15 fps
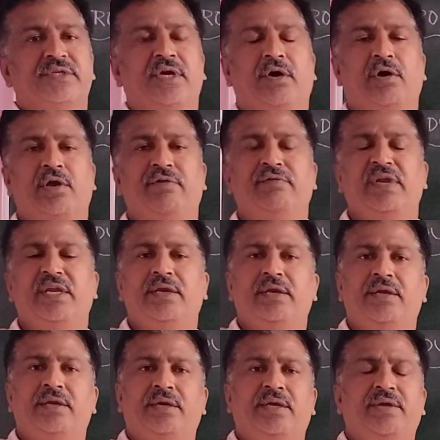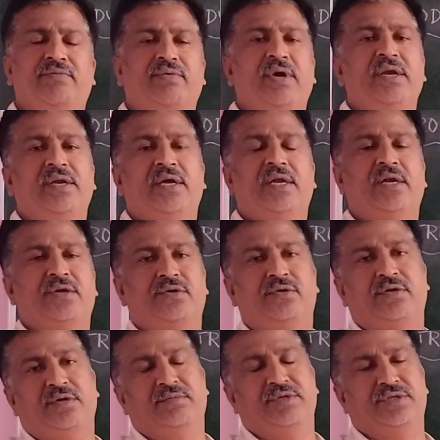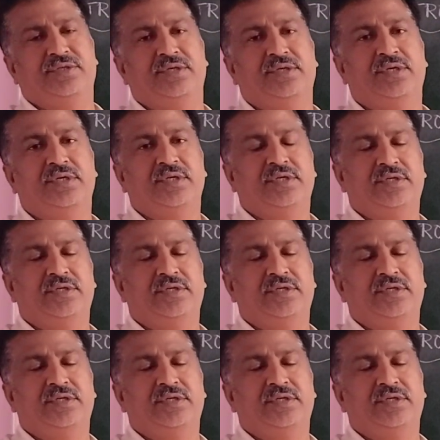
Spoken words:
How can we define electrochemistry?